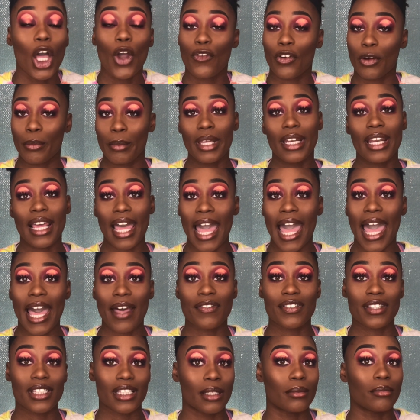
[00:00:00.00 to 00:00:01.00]
For me to
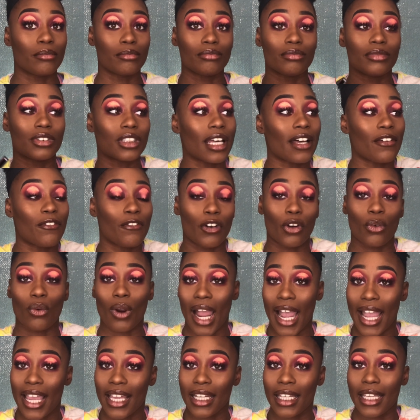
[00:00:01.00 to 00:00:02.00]
have some
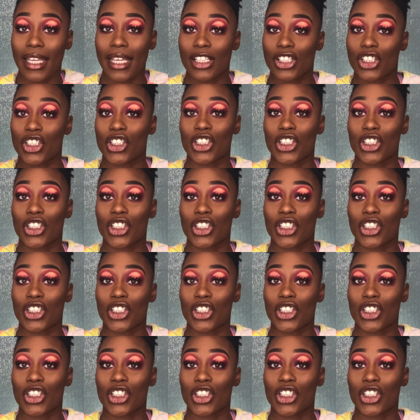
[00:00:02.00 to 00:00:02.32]
variety and